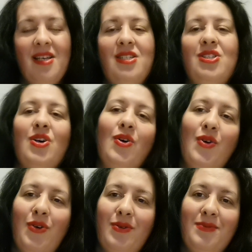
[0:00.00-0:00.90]

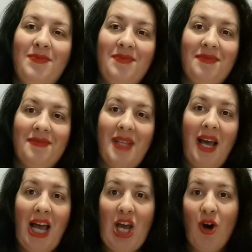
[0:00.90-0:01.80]
So
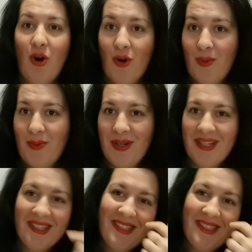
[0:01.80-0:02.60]
I hope